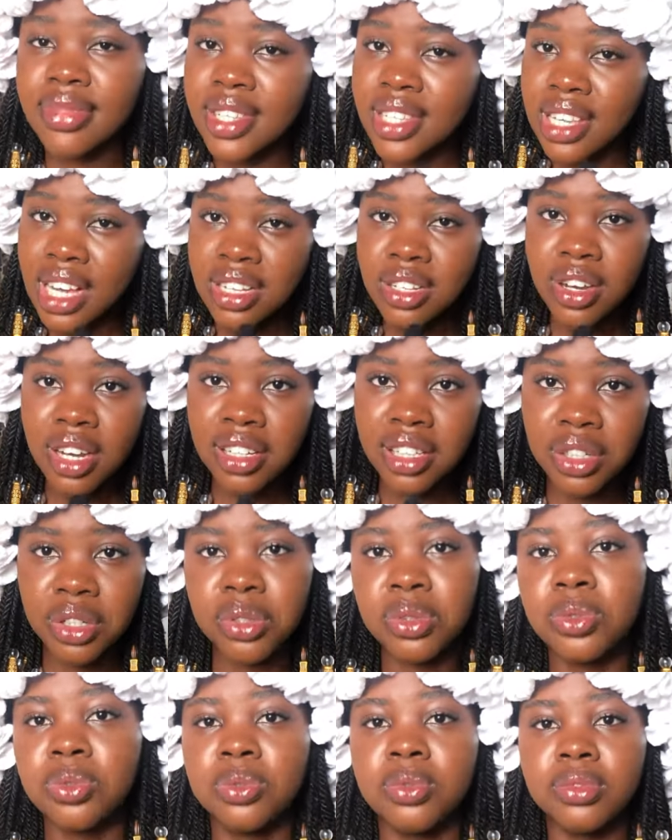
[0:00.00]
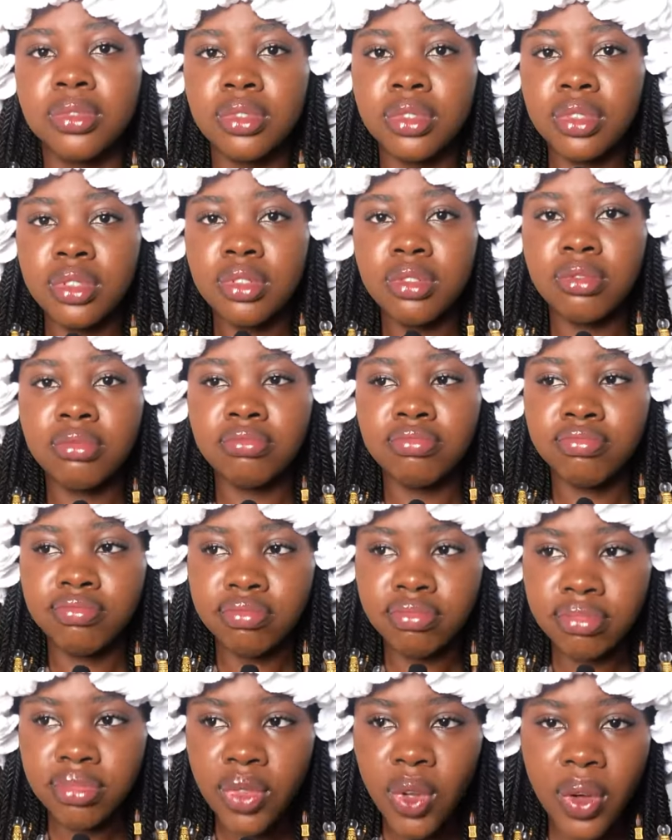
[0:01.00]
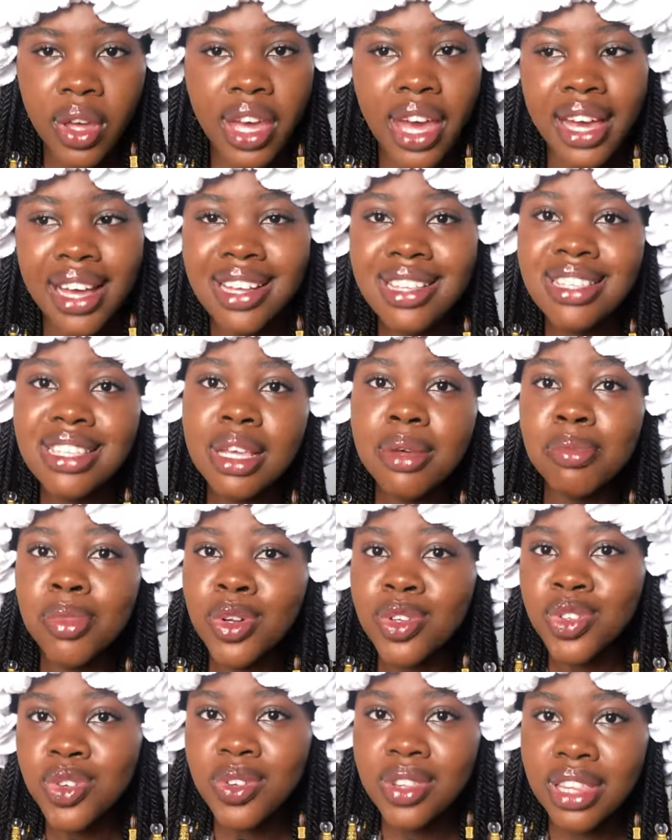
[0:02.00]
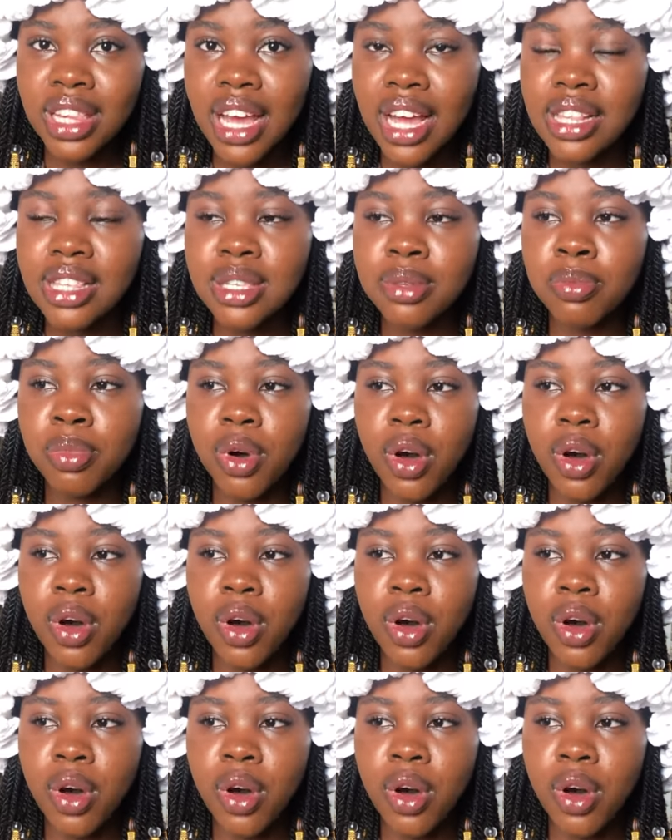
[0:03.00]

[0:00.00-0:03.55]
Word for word: it's actually cool okay i can't say much on that